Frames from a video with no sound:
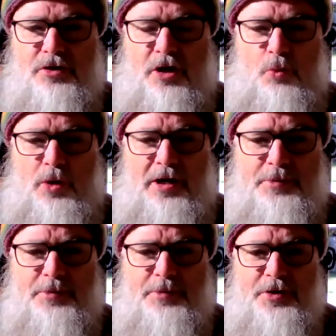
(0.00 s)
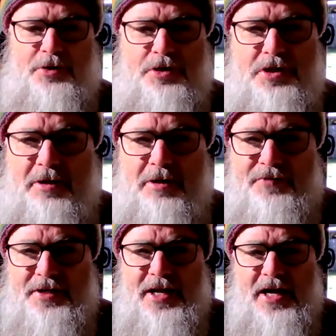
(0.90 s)
It's like Willem used to say to me
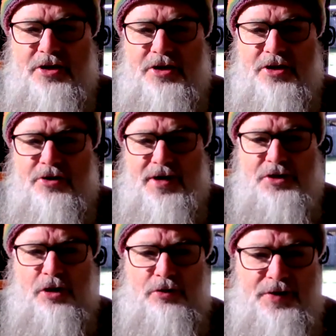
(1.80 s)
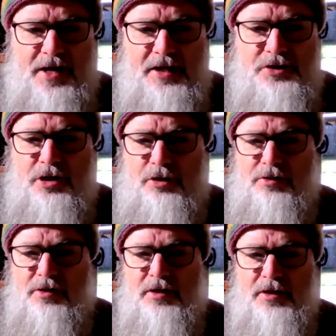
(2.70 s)
every day, you're an arsehole. You're an
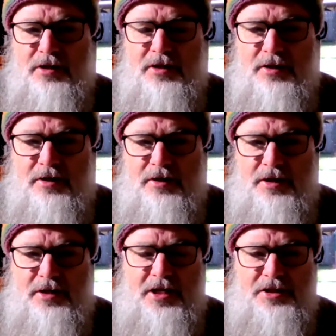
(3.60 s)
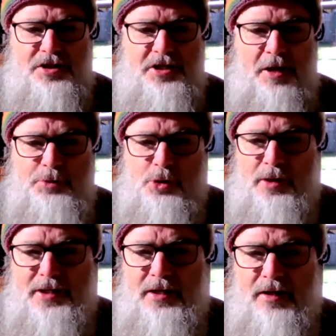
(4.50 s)
arsehole. And
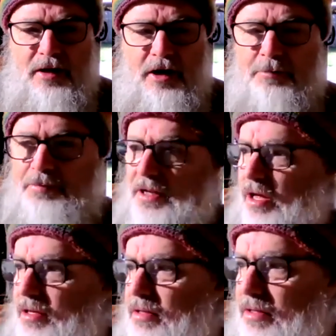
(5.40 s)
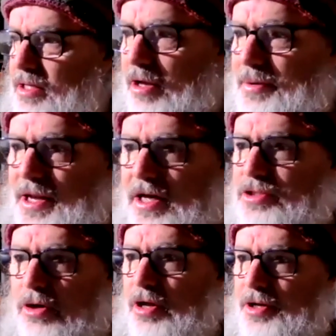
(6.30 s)
conceptually, I'd be like, yeah, I'm an
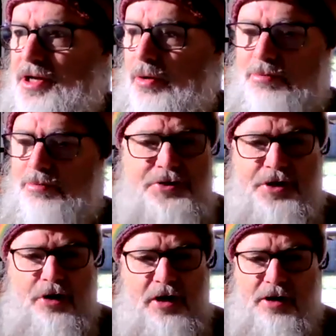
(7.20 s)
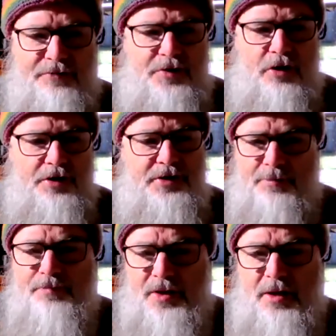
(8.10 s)
arsehole. I know I'm the denial of God.
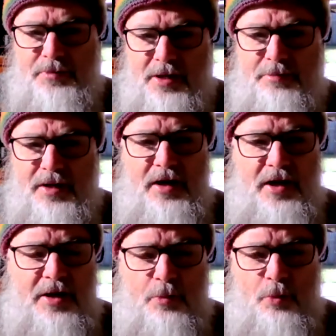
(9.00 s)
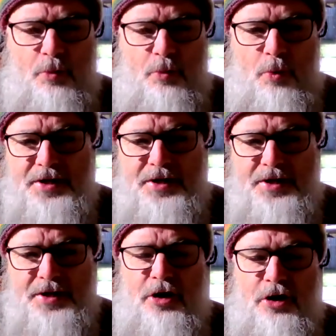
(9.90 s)
Yep, yep, yep. And then one day it
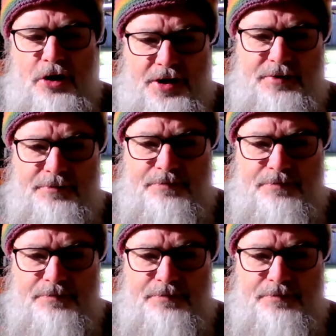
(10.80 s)
actually hurt.